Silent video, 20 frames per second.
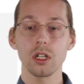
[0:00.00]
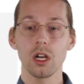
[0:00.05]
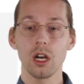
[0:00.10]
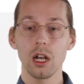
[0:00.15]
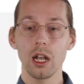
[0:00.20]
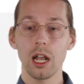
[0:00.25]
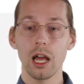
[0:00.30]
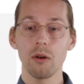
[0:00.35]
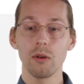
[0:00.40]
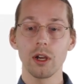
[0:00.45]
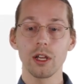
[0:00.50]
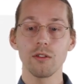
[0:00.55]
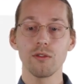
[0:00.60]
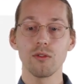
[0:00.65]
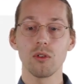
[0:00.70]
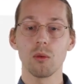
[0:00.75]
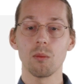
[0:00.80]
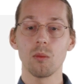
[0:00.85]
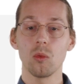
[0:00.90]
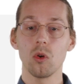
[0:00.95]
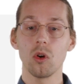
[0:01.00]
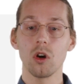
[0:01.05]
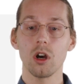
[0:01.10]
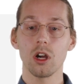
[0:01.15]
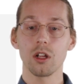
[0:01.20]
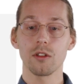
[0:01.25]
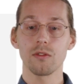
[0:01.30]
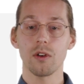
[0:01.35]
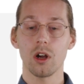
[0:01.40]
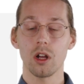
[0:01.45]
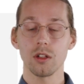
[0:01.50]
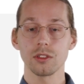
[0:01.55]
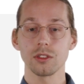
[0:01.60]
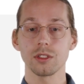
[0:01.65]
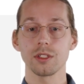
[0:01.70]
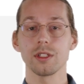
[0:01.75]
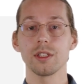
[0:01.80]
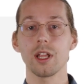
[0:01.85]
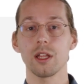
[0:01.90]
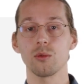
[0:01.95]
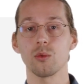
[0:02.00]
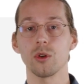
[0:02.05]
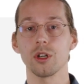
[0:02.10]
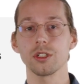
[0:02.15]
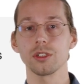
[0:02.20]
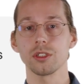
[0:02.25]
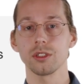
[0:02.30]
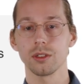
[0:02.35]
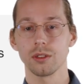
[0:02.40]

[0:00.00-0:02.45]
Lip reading: allowing for more advanced networks.